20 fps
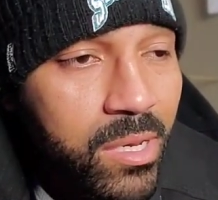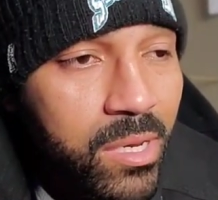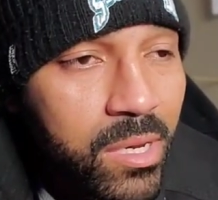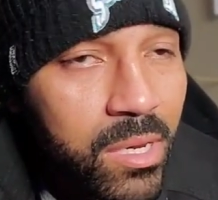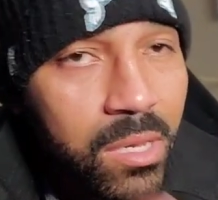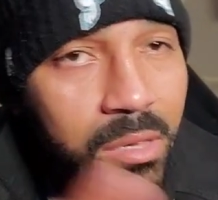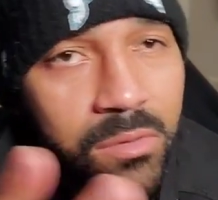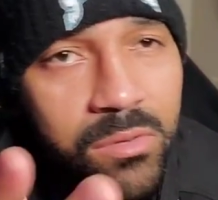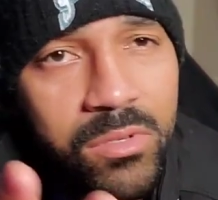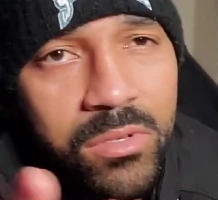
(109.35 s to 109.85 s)

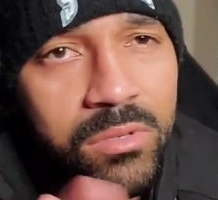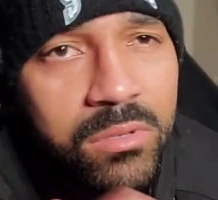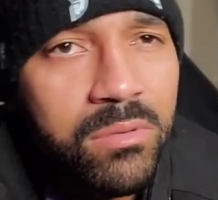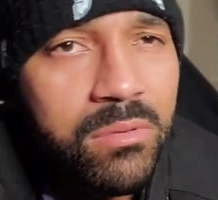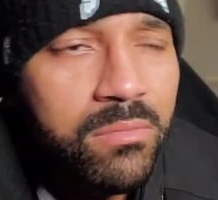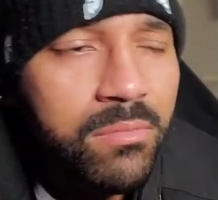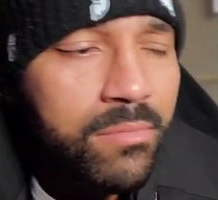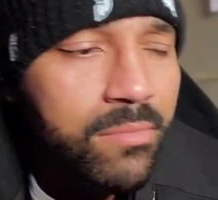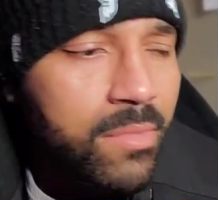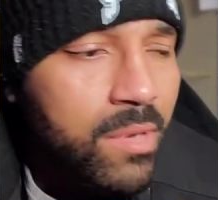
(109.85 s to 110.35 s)
And he was,
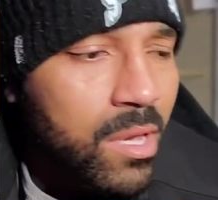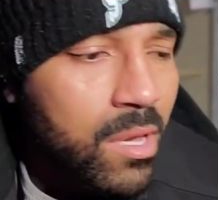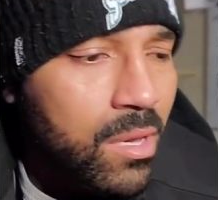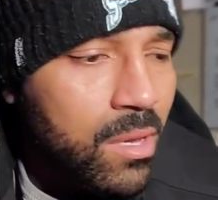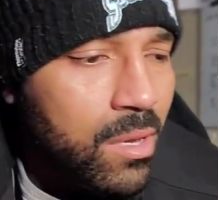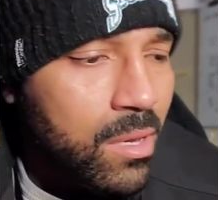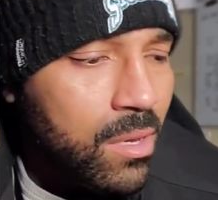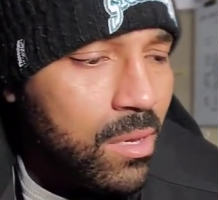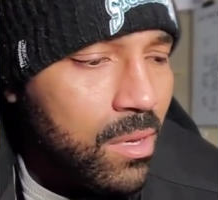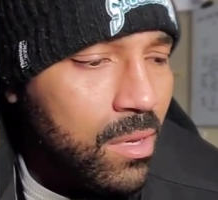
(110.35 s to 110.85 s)

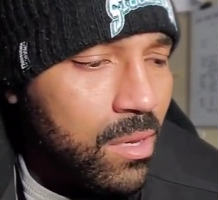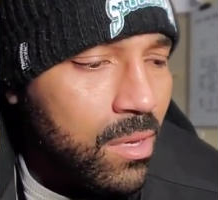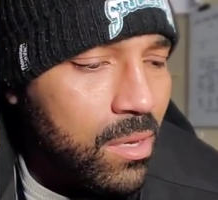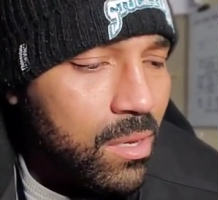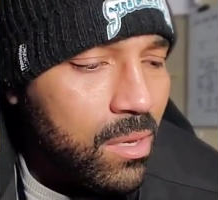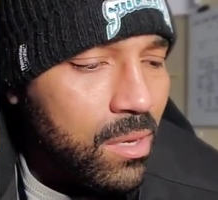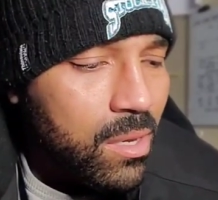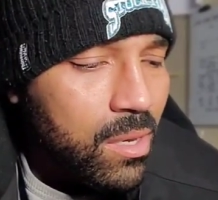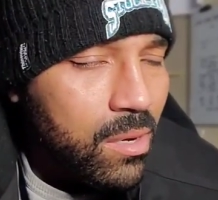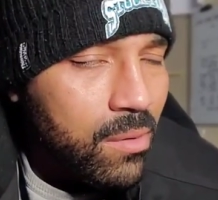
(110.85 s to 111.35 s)

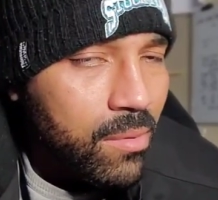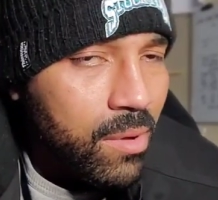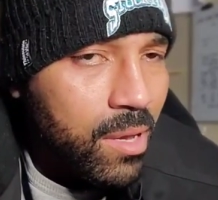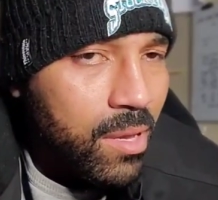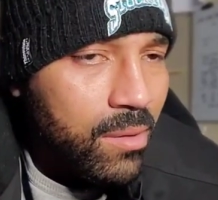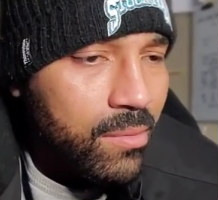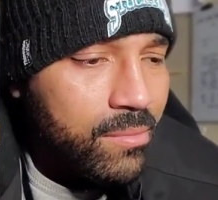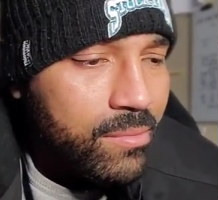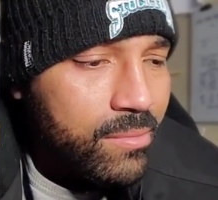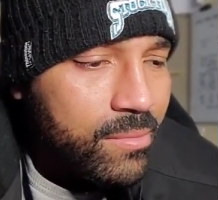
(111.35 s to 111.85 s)
anyway,